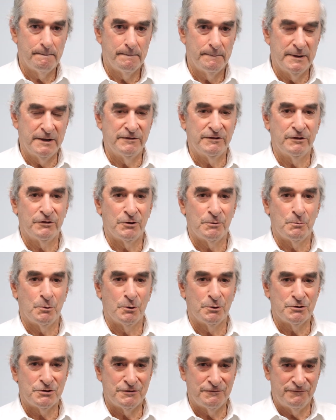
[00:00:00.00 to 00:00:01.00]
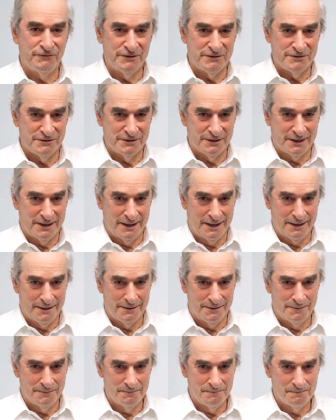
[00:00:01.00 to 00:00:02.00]
and they're more
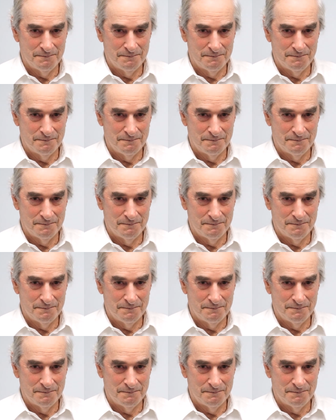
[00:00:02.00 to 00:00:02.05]
sophisticated.